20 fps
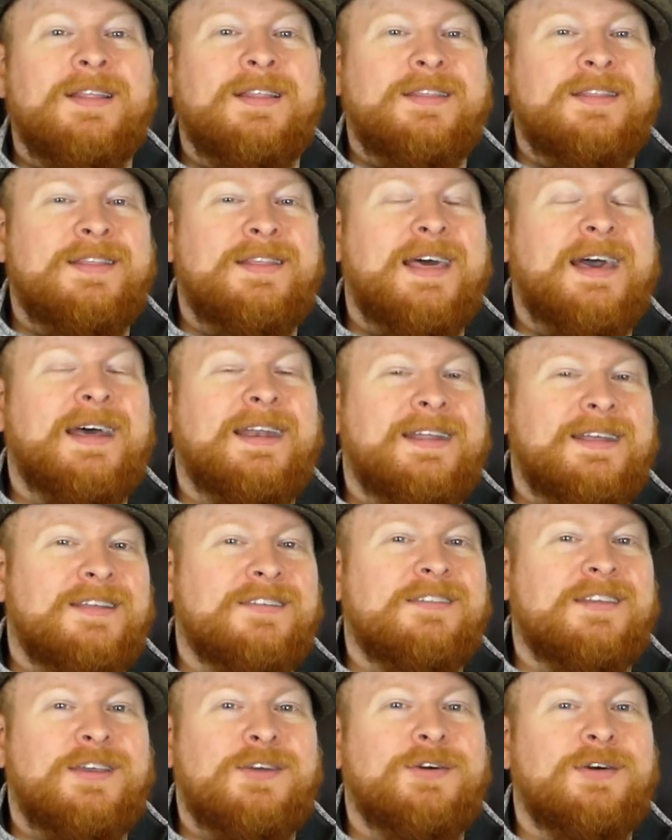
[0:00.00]
that
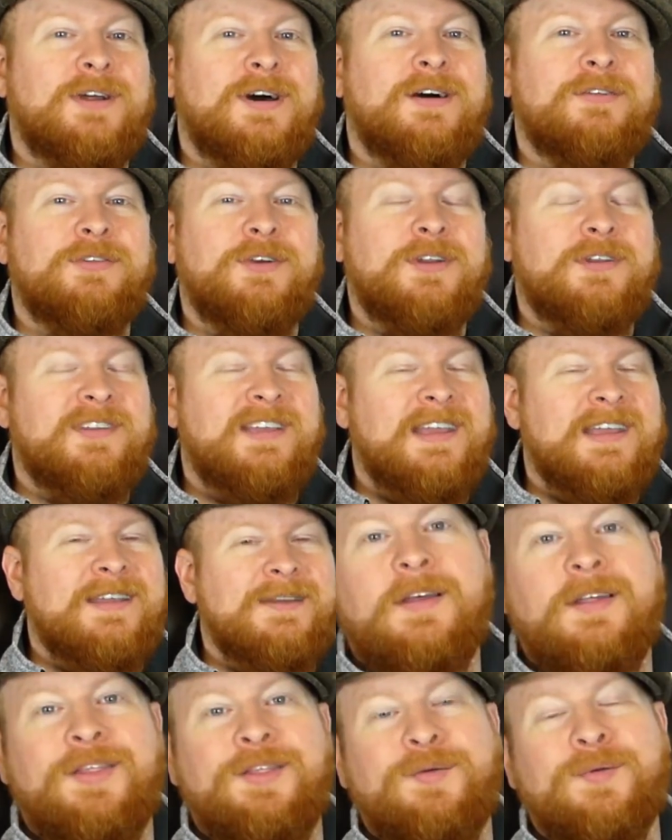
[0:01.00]
is a good offer to
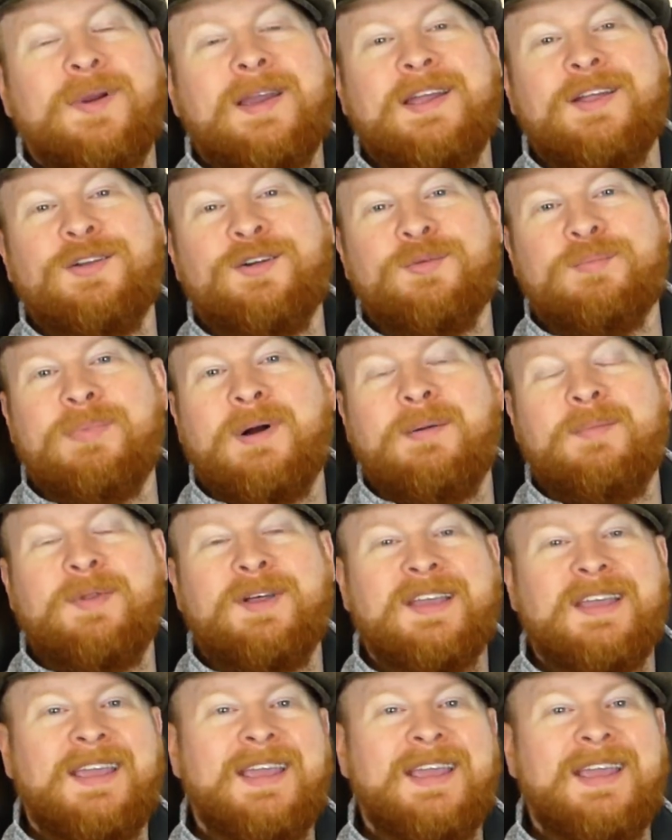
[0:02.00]
take. The regular public